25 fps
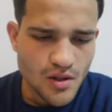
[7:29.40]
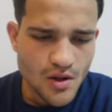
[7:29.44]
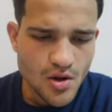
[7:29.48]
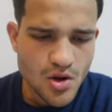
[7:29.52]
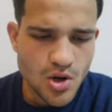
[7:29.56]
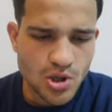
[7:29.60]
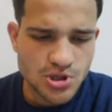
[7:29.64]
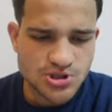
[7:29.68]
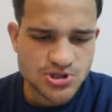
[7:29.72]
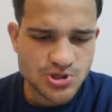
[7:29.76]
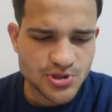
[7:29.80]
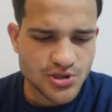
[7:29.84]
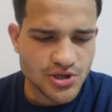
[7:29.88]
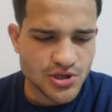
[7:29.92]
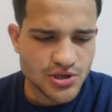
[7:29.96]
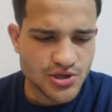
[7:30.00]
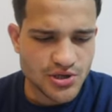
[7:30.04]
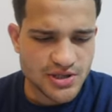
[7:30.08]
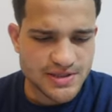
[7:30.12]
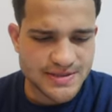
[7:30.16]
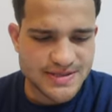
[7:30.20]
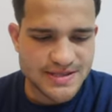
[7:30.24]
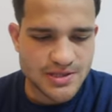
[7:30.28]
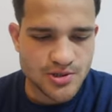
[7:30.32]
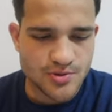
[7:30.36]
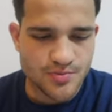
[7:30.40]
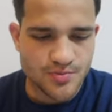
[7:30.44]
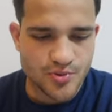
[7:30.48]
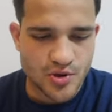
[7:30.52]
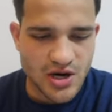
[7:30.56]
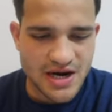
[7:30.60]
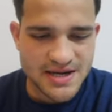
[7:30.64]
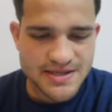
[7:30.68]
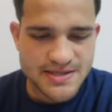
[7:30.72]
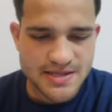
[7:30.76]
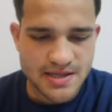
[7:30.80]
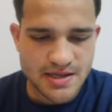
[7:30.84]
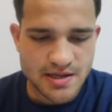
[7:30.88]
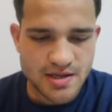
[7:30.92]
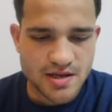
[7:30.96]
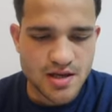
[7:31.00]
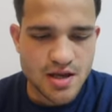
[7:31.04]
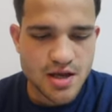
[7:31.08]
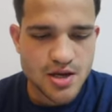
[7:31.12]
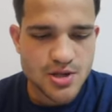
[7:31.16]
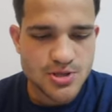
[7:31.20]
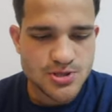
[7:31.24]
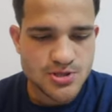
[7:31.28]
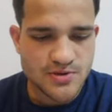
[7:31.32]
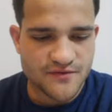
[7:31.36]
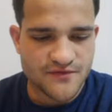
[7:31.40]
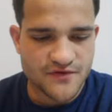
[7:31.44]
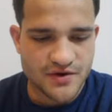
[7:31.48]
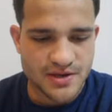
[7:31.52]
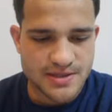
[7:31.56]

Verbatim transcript: Also here you can see your pricing. So for